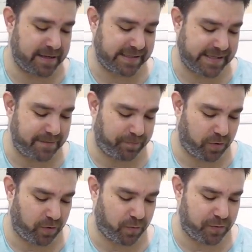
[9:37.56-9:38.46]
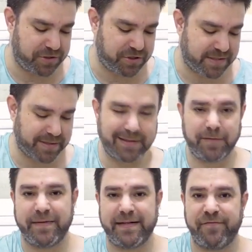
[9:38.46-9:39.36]
example, which is a
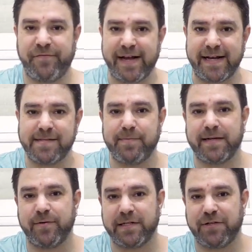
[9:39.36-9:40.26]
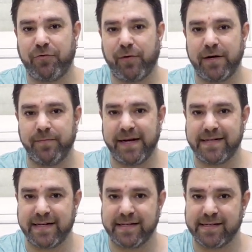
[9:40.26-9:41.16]
little bit advanced, but I'm going to try to
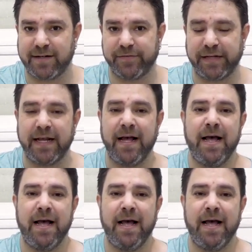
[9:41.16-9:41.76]
make sense out of it.